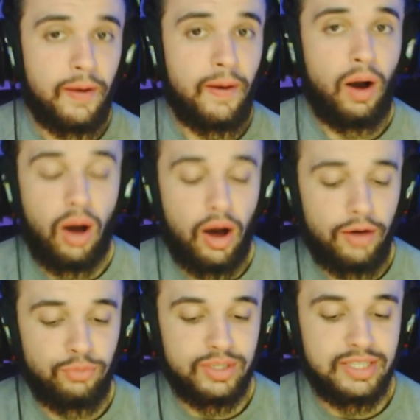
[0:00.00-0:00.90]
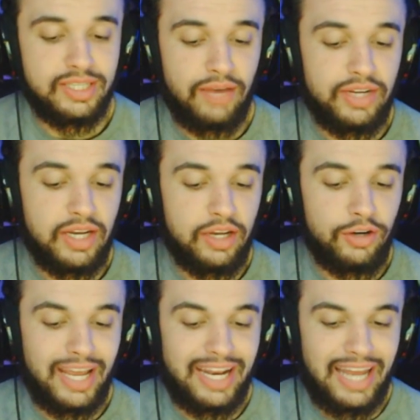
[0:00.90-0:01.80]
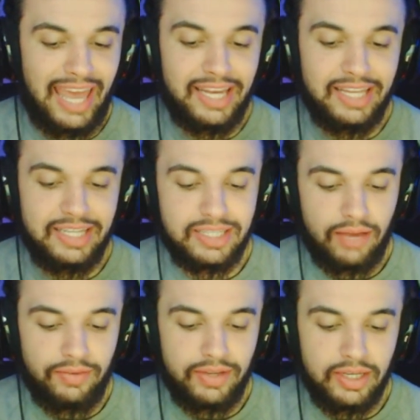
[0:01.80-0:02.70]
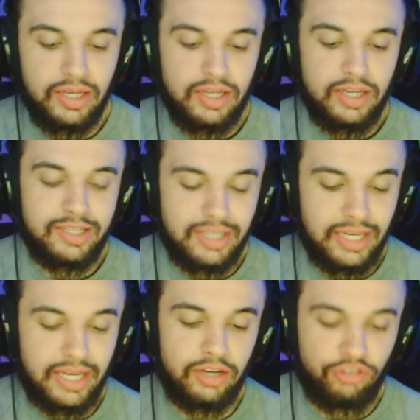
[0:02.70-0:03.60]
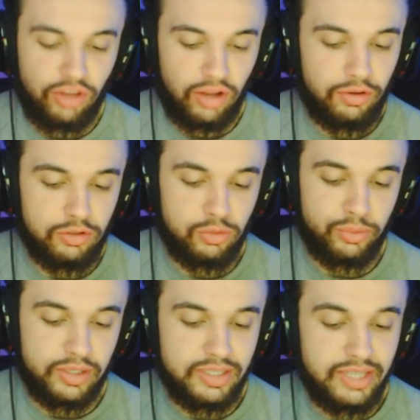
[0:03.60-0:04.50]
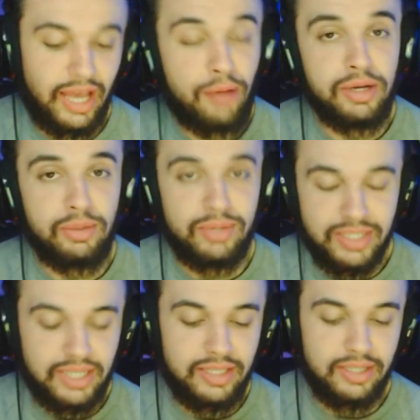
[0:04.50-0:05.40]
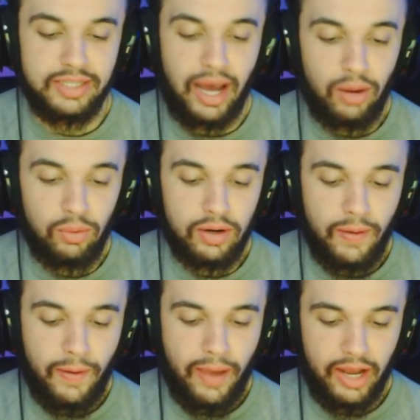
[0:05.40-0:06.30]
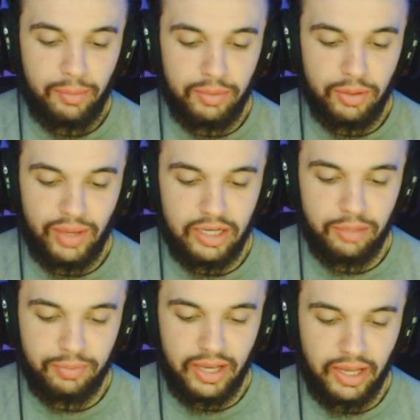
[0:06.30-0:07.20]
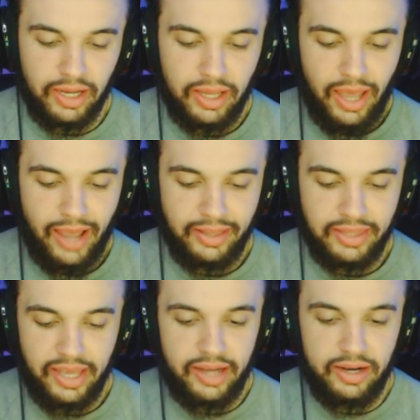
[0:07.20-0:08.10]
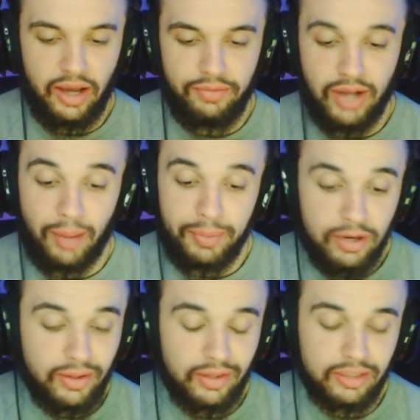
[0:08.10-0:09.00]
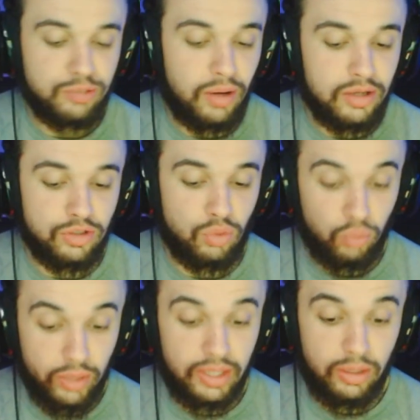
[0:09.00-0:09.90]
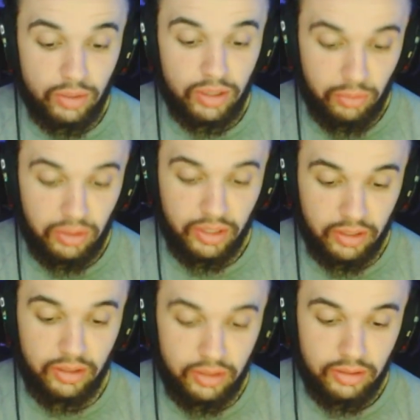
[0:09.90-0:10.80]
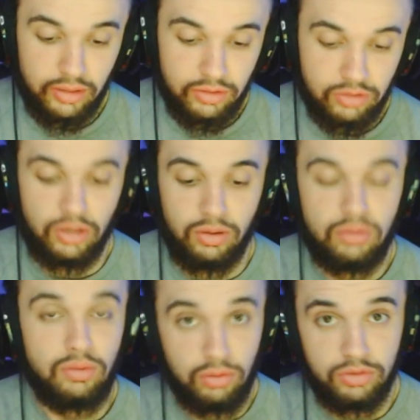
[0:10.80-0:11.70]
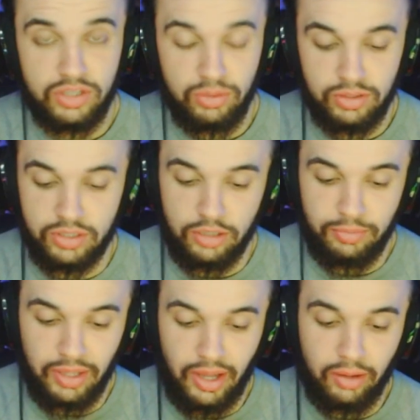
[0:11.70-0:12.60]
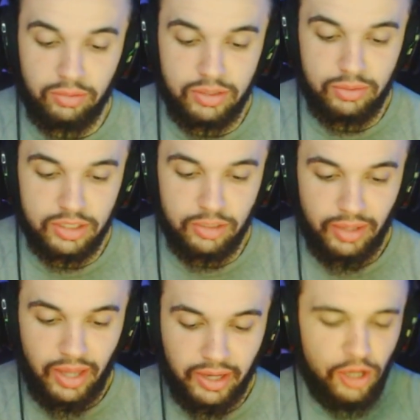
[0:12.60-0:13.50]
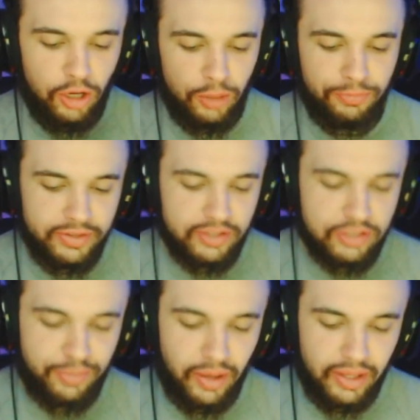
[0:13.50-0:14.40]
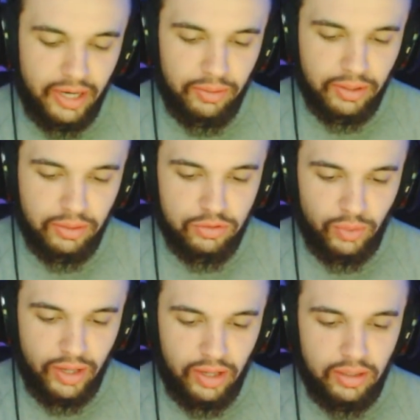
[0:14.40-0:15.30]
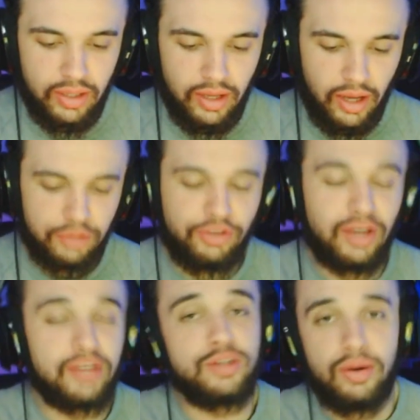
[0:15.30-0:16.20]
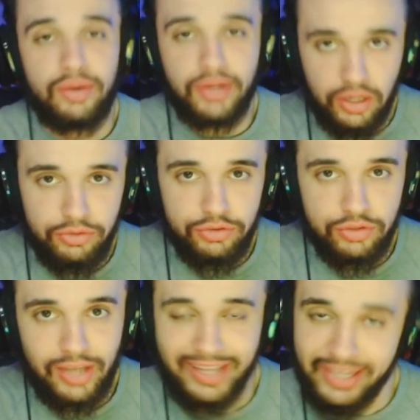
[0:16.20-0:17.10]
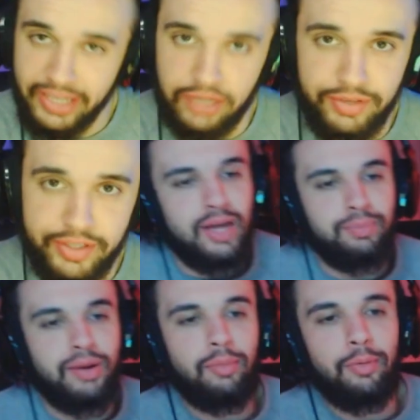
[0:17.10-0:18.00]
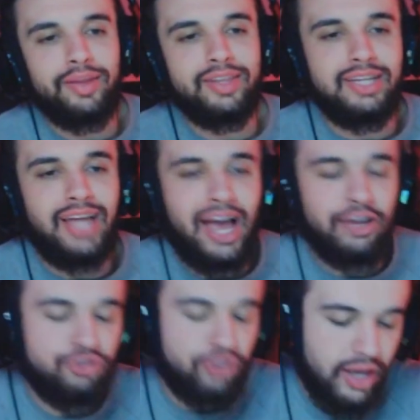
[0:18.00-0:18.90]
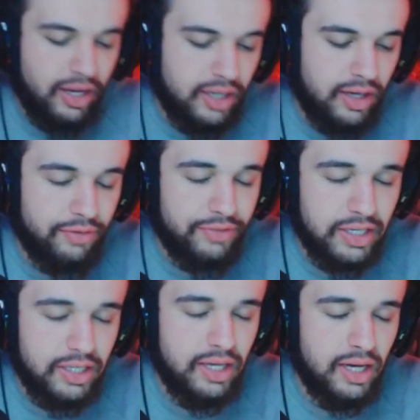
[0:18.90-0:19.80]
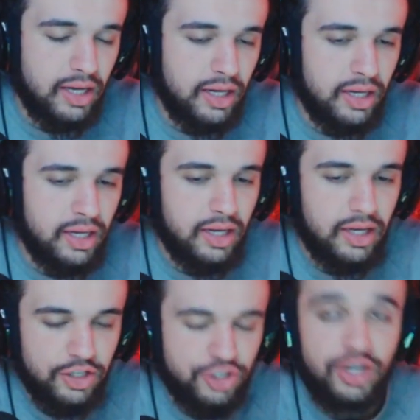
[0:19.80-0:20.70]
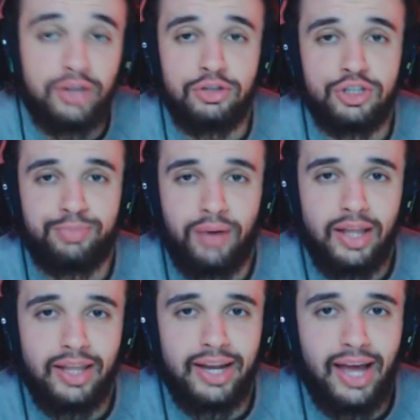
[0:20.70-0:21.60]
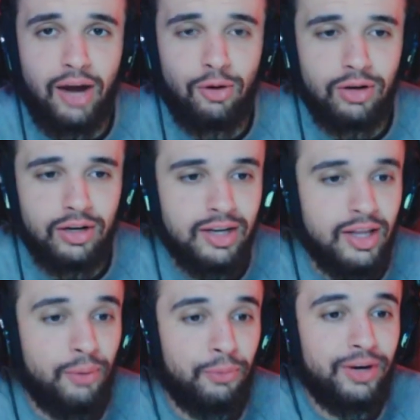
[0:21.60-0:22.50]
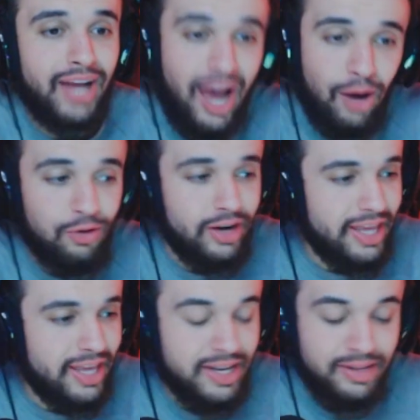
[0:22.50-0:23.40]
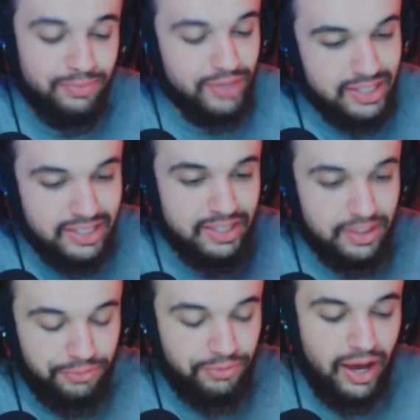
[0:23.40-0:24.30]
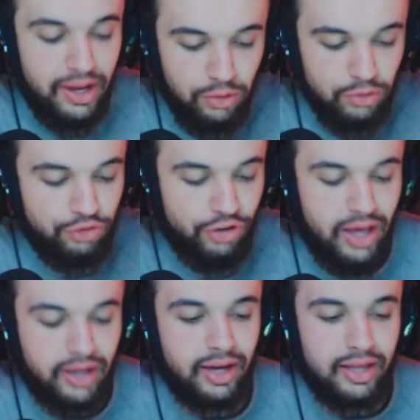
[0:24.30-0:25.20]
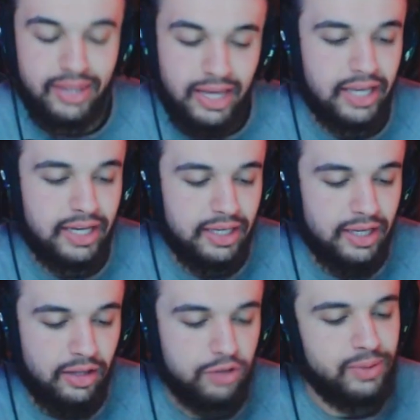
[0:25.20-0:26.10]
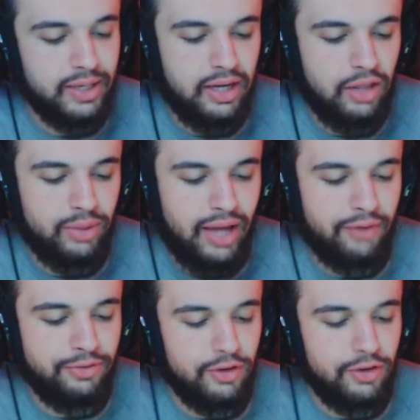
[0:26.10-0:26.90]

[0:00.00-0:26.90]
off with 787 seen Shellders. We're going to see how many we see in this hour and how many we end up getting at the end of it. I'm hearing that the spawns are really, really, really good. So we'll see what it's going to be like. We'll see what it's going to be like. Hopefully this spotlight hour goes well. I'll let you guys know how it goes at the end of it. Probably the last check of the uh, Shellder spotlight hour. We're an hour in. This is the final check, I think. Unless we get another one after.